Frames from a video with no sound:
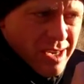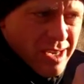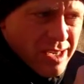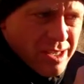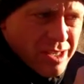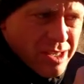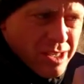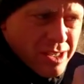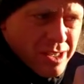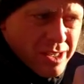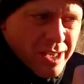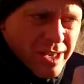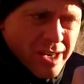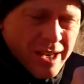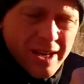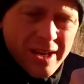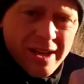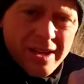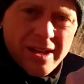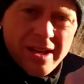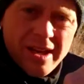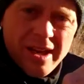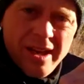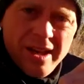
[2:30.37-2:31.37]
is just going to
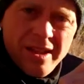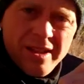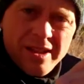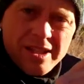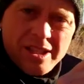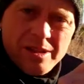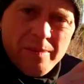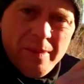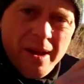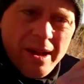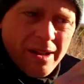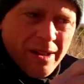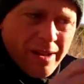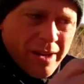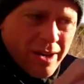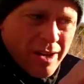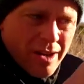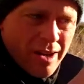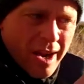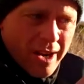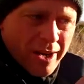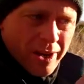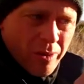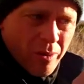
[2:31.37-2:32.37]
hit this metal
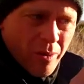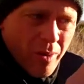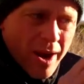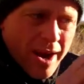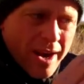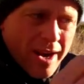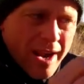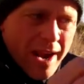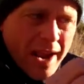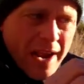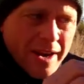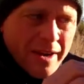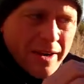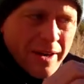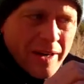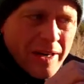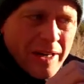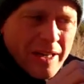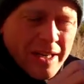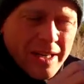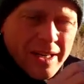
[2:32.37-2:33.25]
here like a radiator.